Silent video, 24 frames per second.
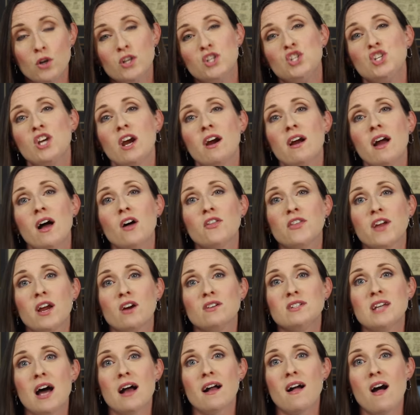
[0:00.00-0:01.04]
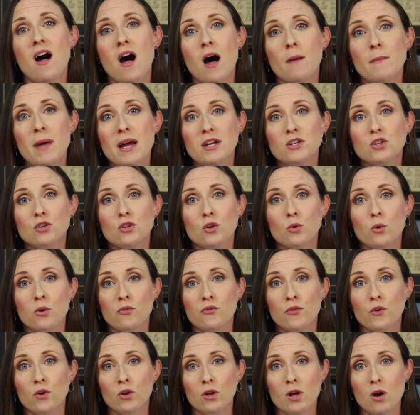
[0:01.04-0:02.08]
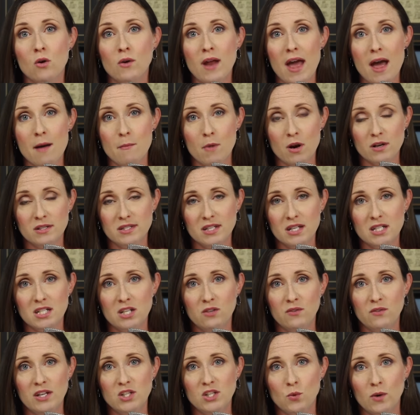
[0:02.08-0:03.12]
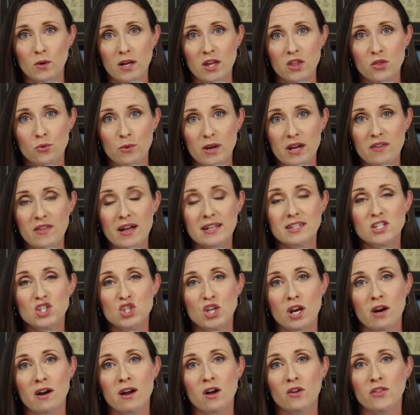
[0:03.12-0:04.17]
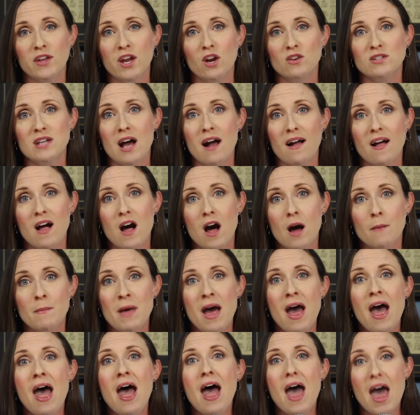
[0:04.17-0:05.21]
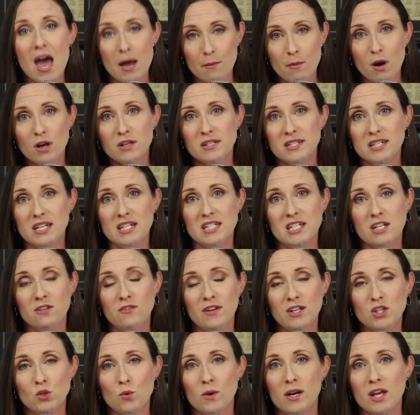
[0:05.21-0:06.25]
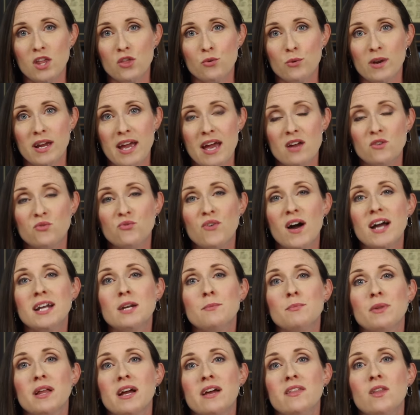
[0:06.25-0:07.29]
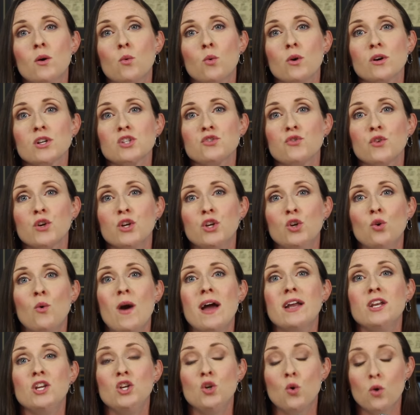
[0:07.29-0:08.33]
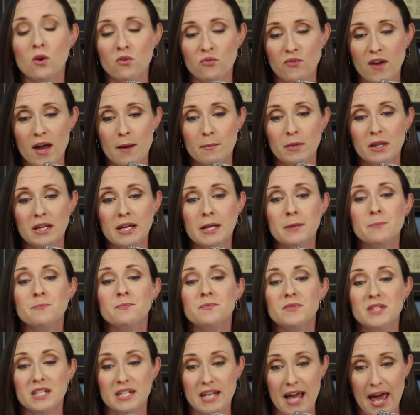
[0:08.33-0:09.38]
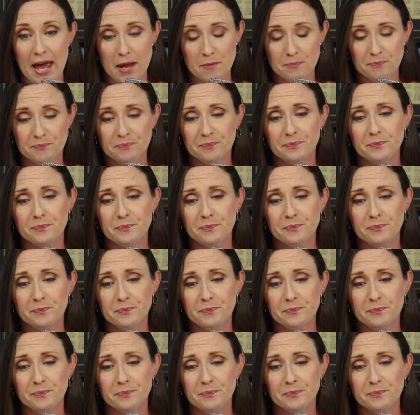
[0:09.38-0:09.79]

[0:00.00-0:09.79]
Go to sharehealthcare.com, enter the referral code MRCTV23, that's sharehealthcare.com, MRCTV23, and find a plan that works for you and your family today.